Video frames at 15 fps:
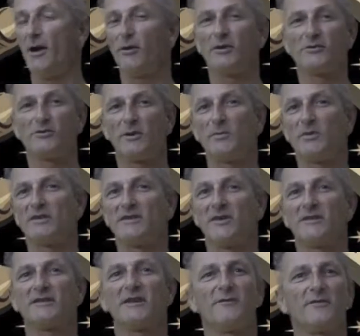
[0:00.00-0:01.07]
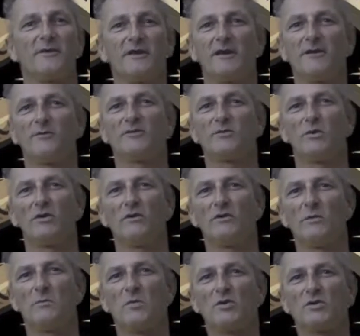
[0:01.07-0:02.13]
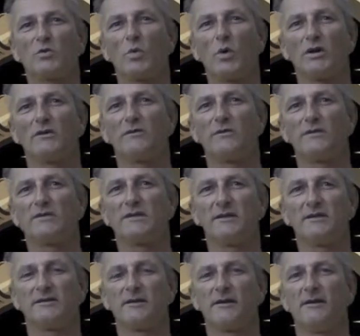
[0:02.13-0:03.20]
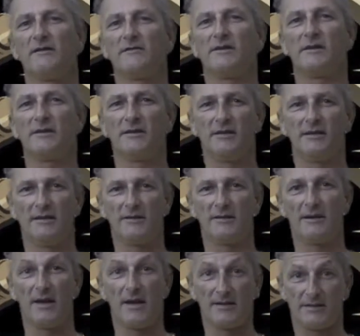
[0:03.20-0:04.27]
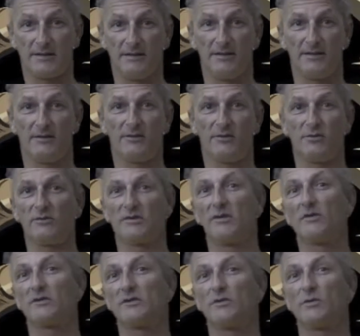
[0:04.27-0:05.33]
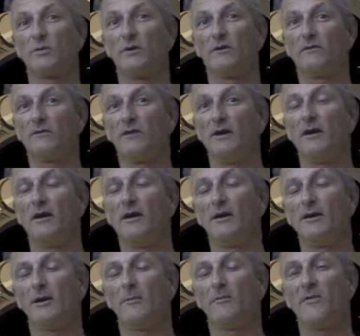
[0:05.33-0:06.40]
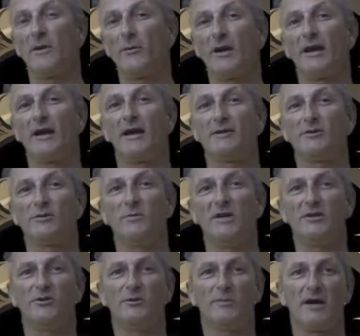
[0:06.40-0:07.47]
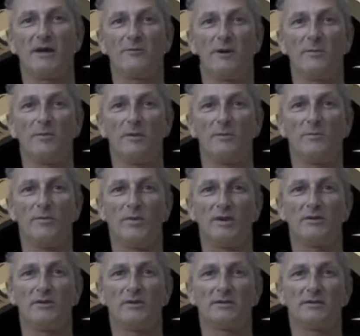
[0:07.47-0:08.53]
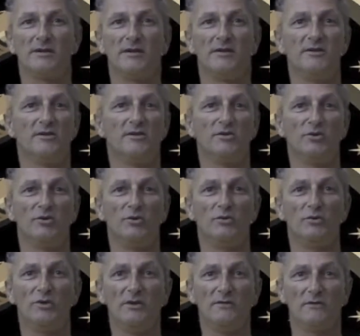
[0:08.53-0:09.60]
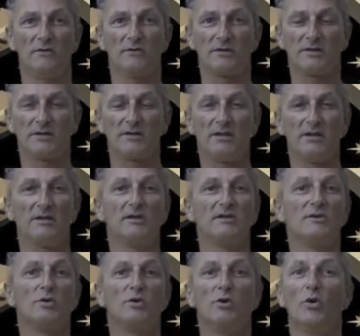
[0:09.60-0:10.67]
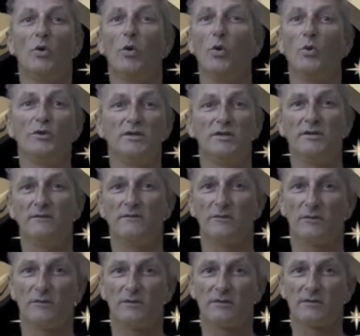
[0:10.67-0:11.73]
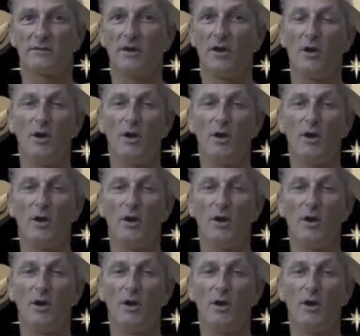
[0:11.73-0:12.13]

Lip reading: Our trip in South Africa was one of the most wonderful things I have done last year in 2012. I'm very glad to meet you, Mike Rumble, because in this universe, in this multiverse,